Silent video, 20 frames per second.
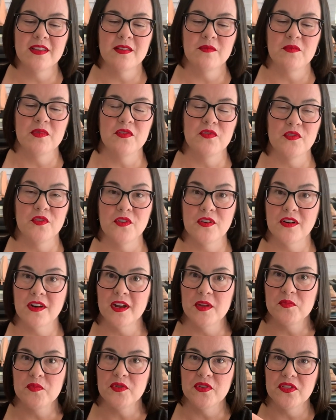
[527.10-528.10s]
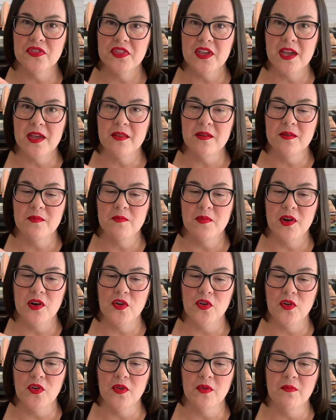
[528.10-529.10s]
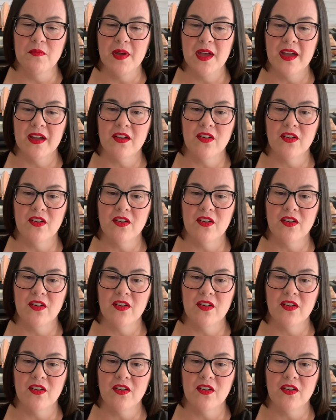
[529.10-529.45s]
before I put that barrel back